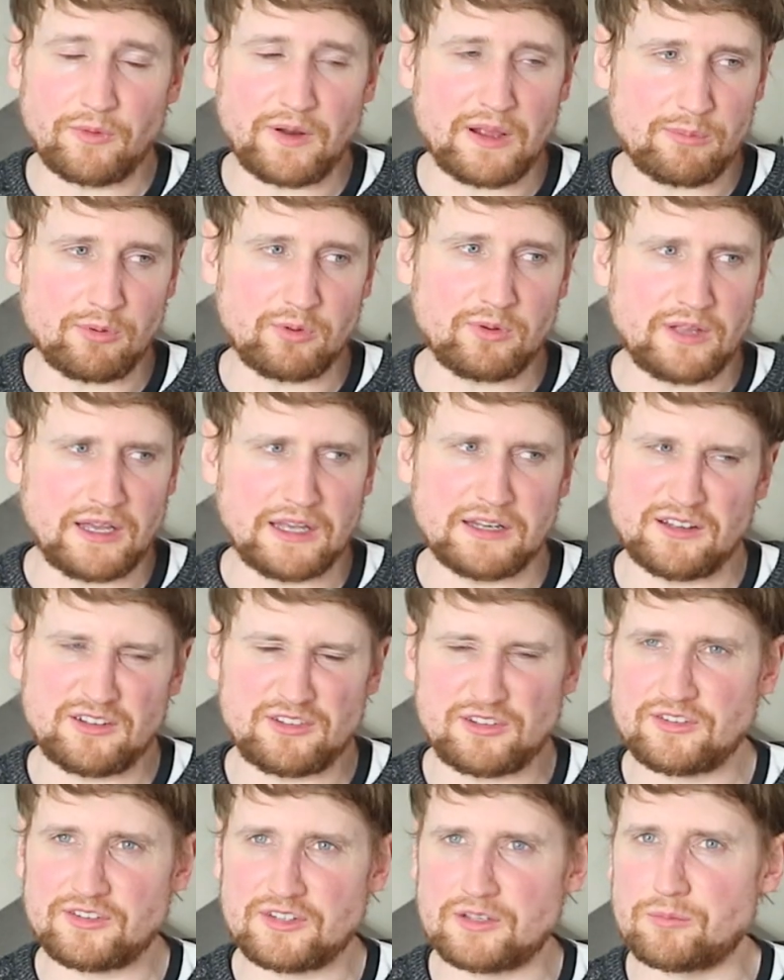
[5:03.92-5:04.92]
I'm a rebel, and
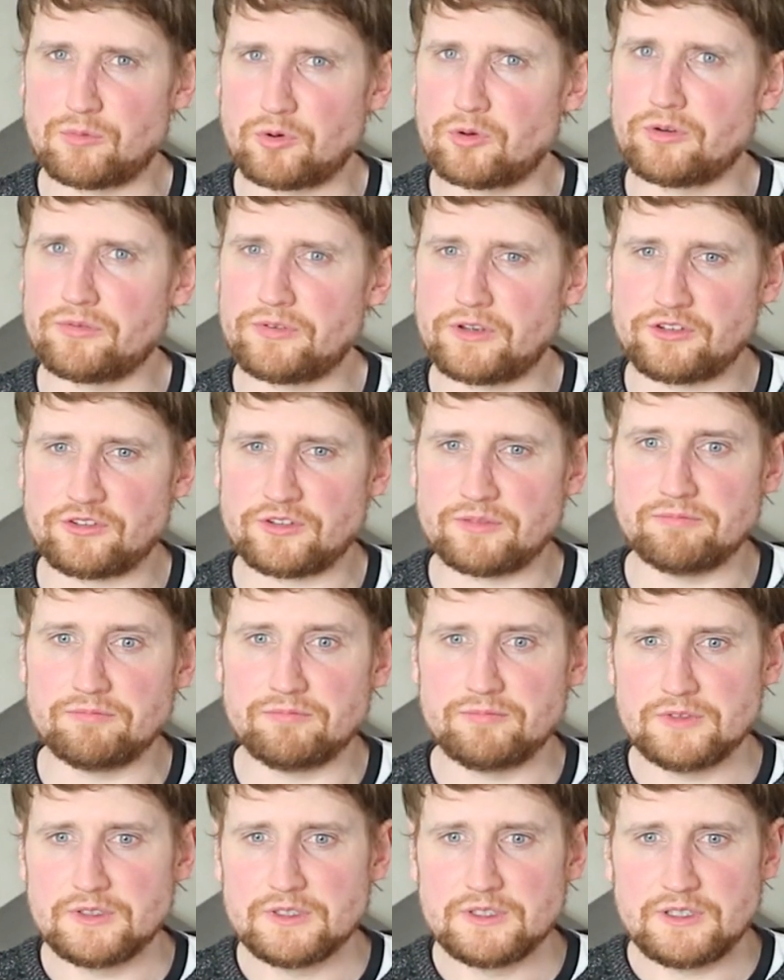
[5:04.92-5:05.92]
it just seemed more efficient,
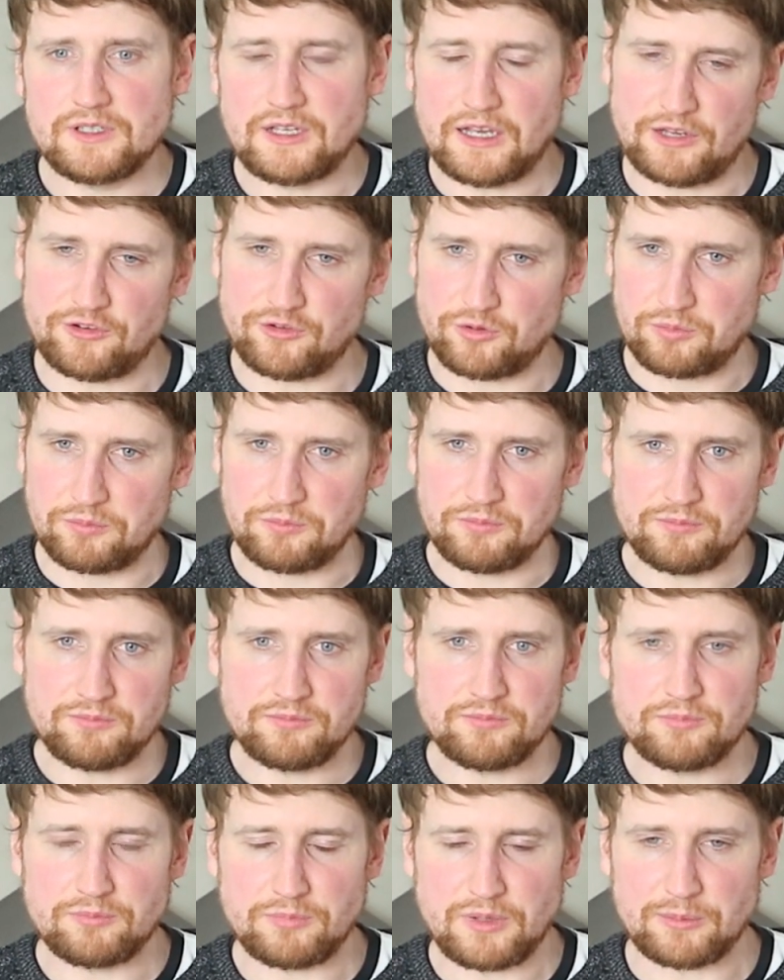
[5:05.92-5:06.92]
as you'll
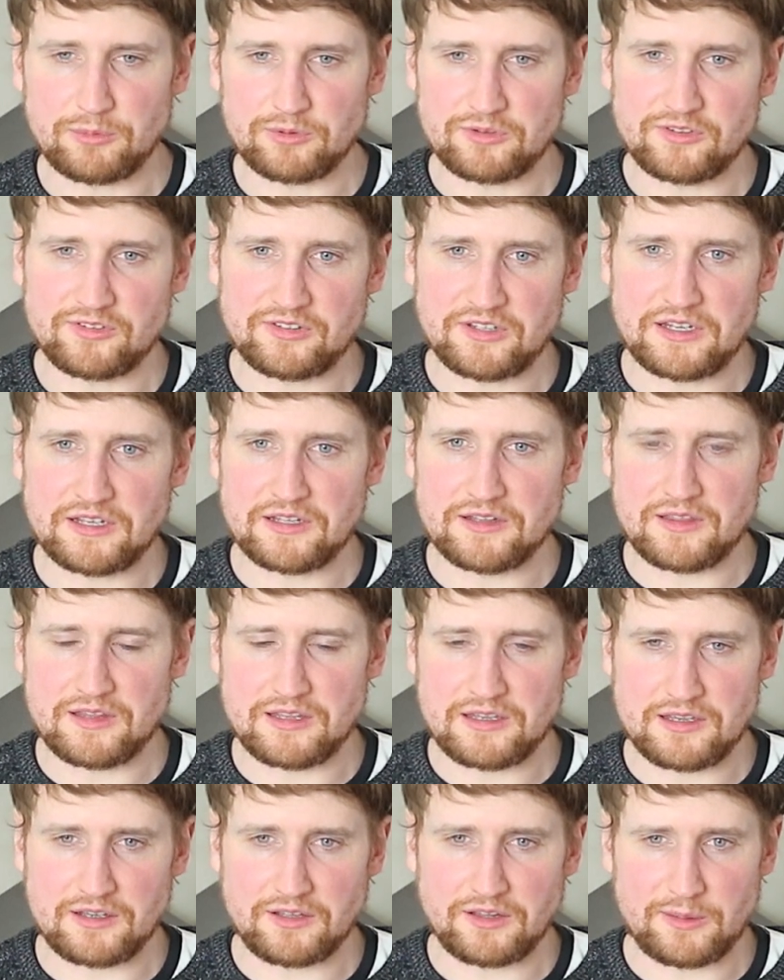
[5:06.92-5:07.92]
be able to see in
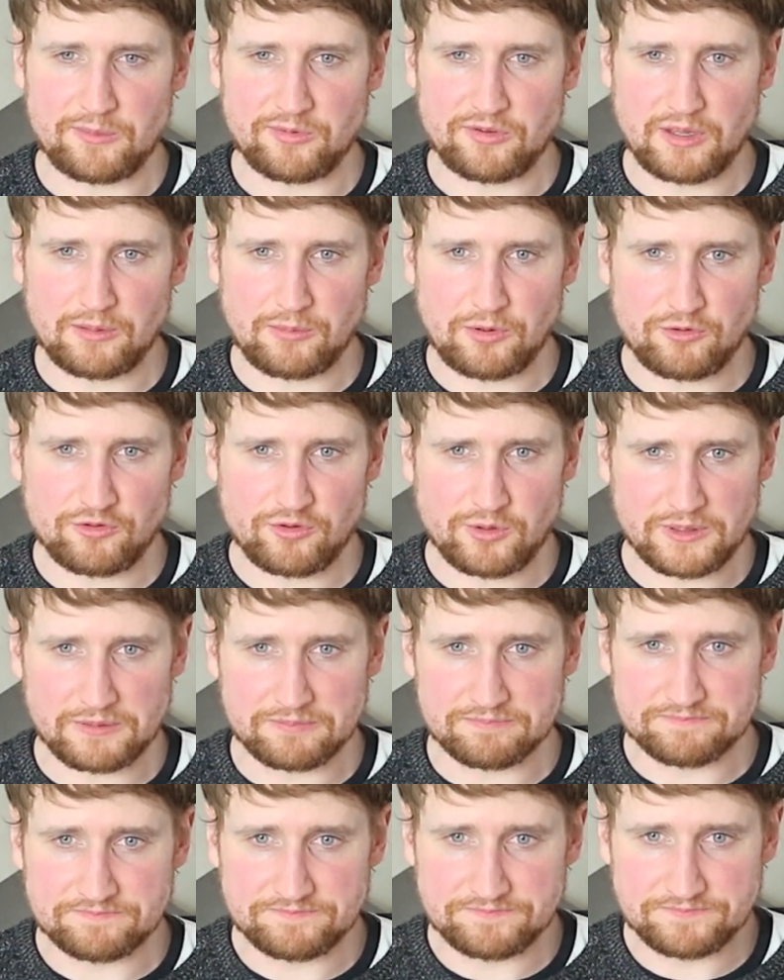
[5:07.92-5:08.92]
the clips that I'm now showing.